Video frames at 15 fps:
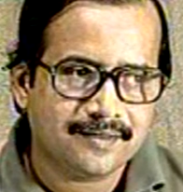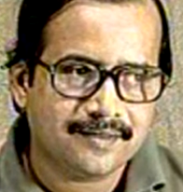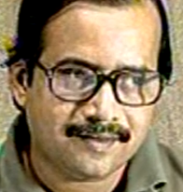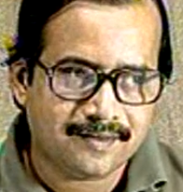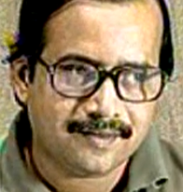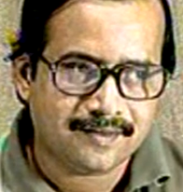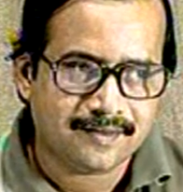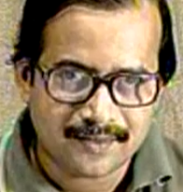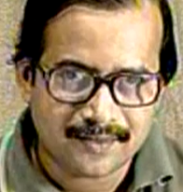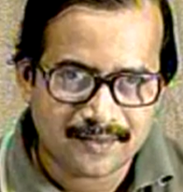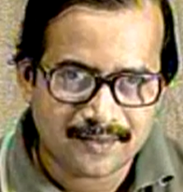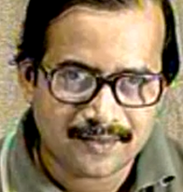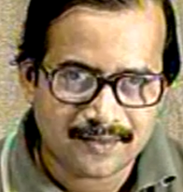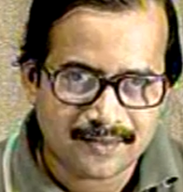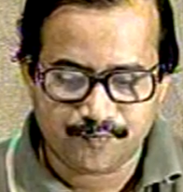Yeah,
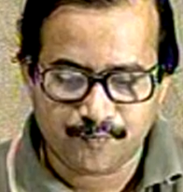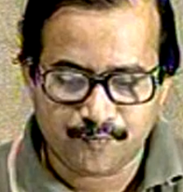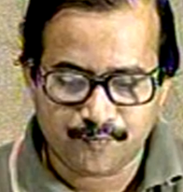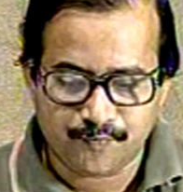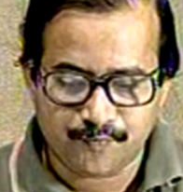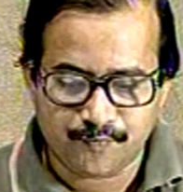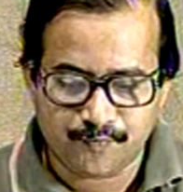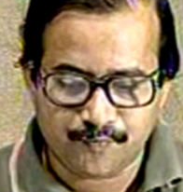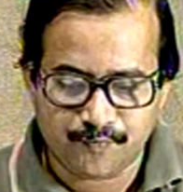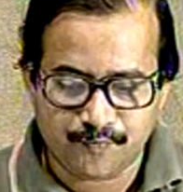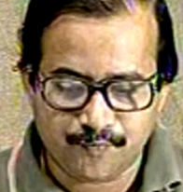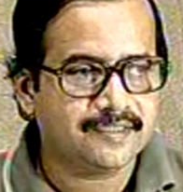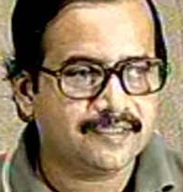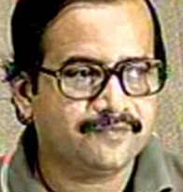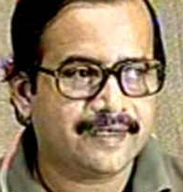it is possible very
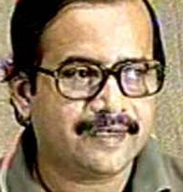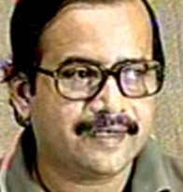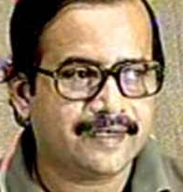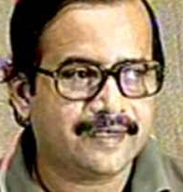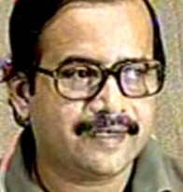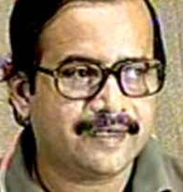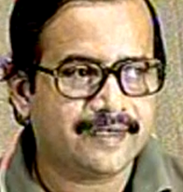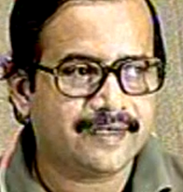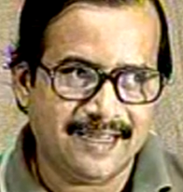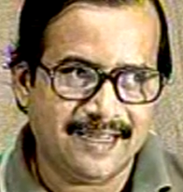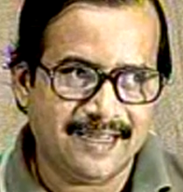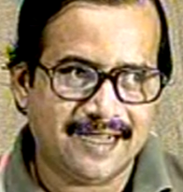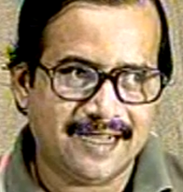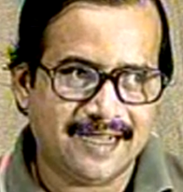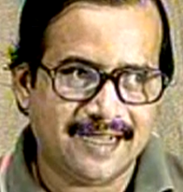much. In fact, it is done like
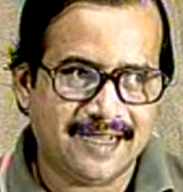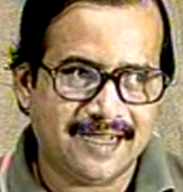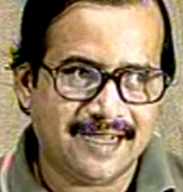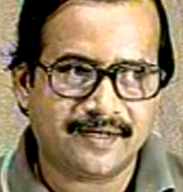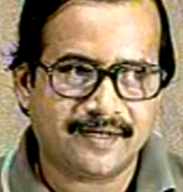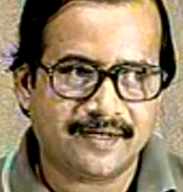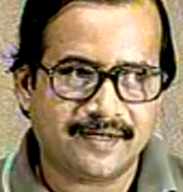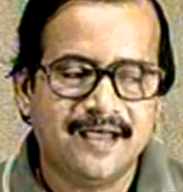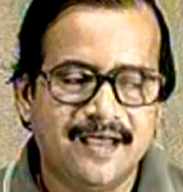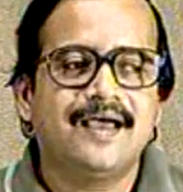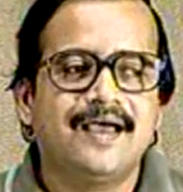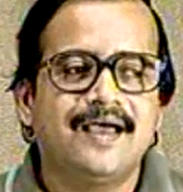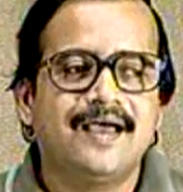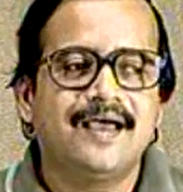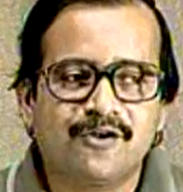that. In fact,
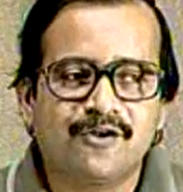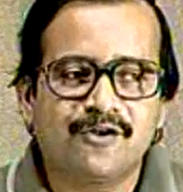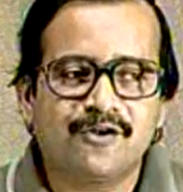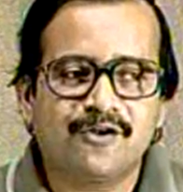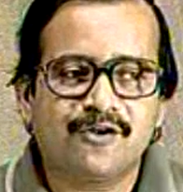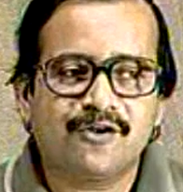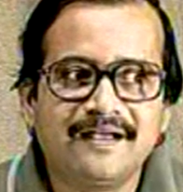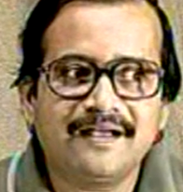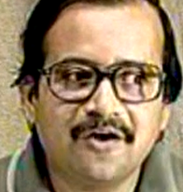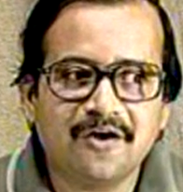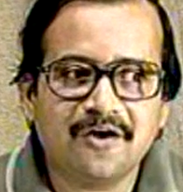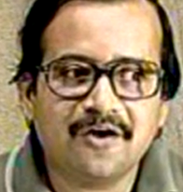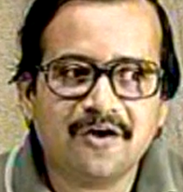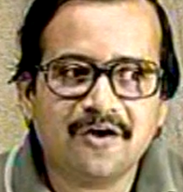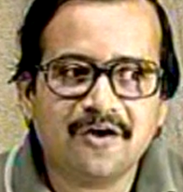narrow band
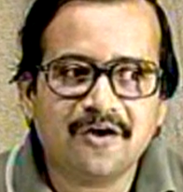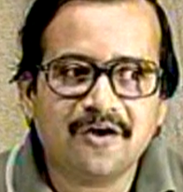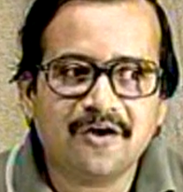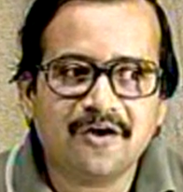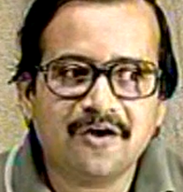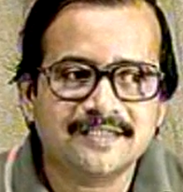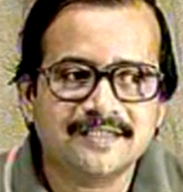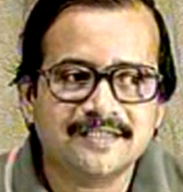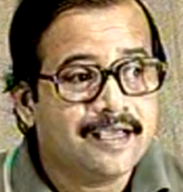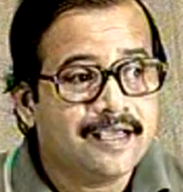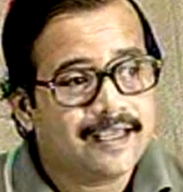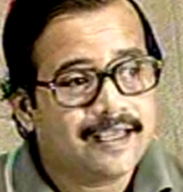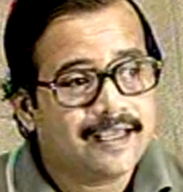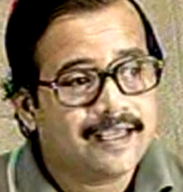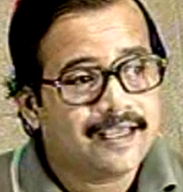noise process
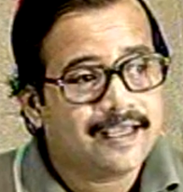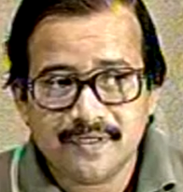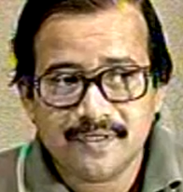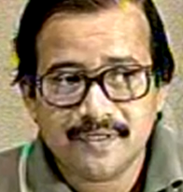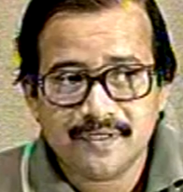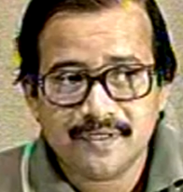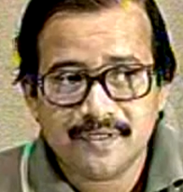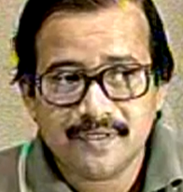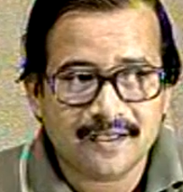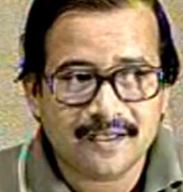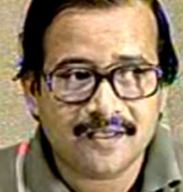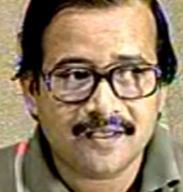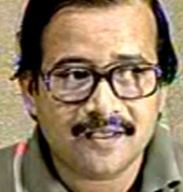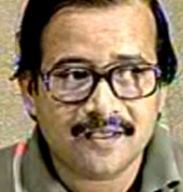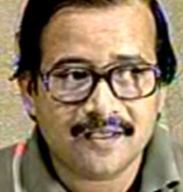can be, I mean,
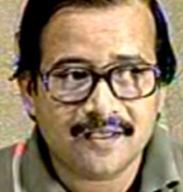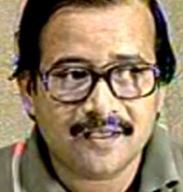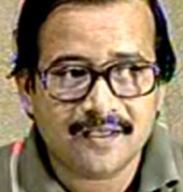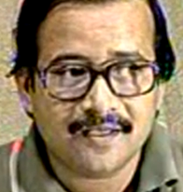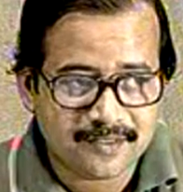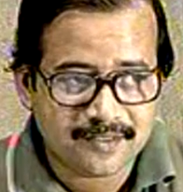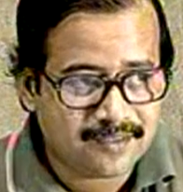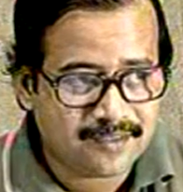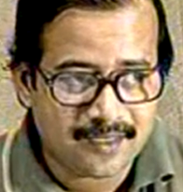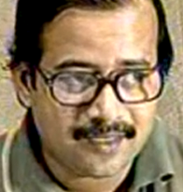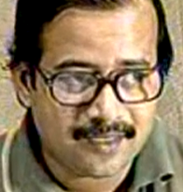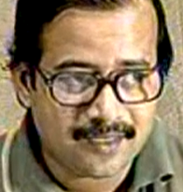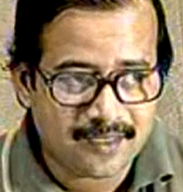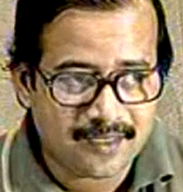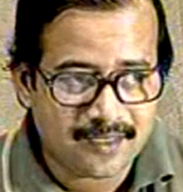visualized
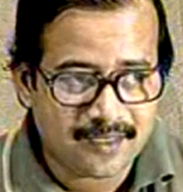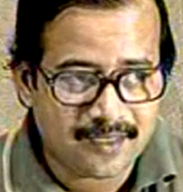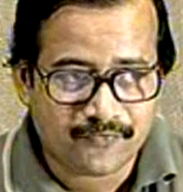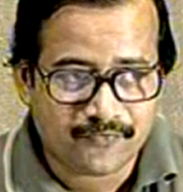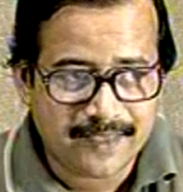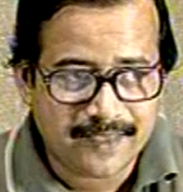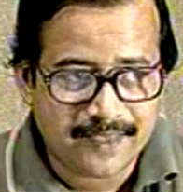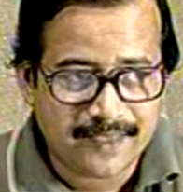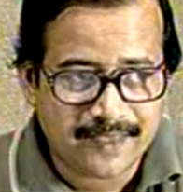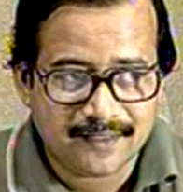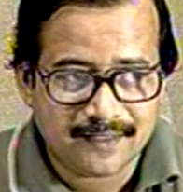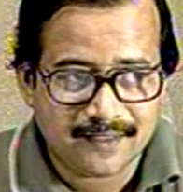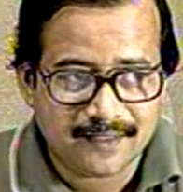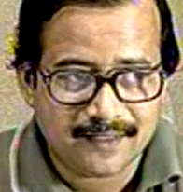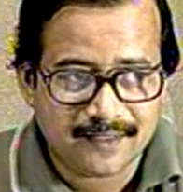quite
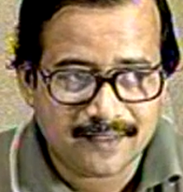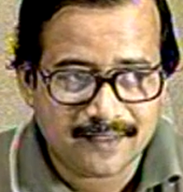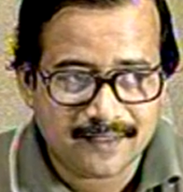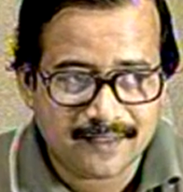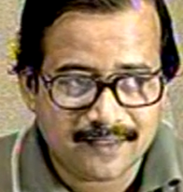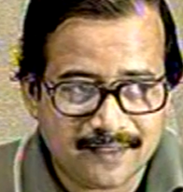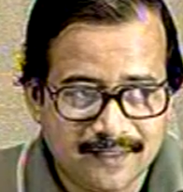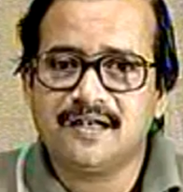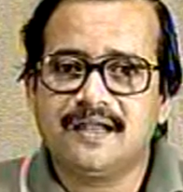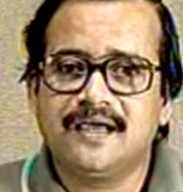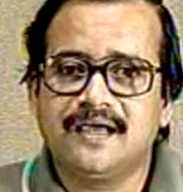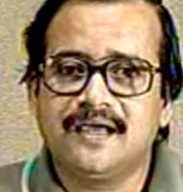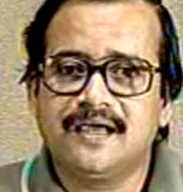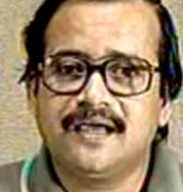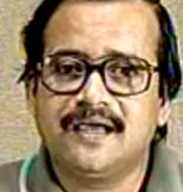in a similar line
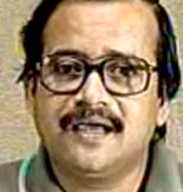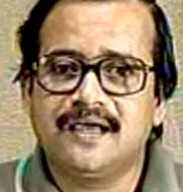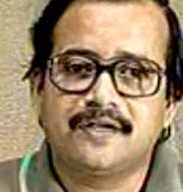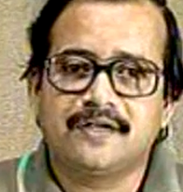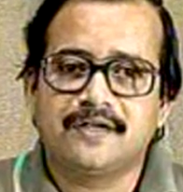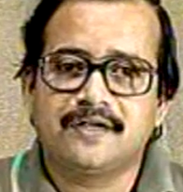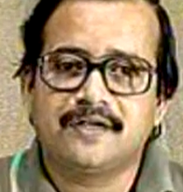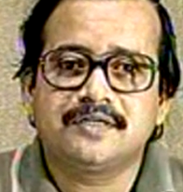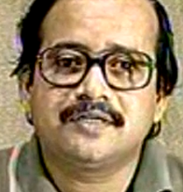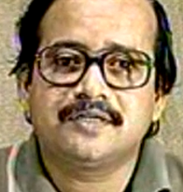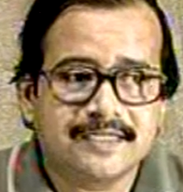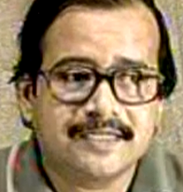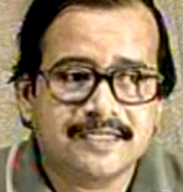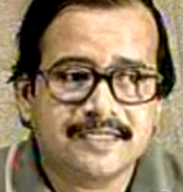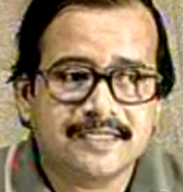as that of a narrow band
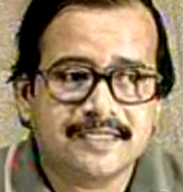signal.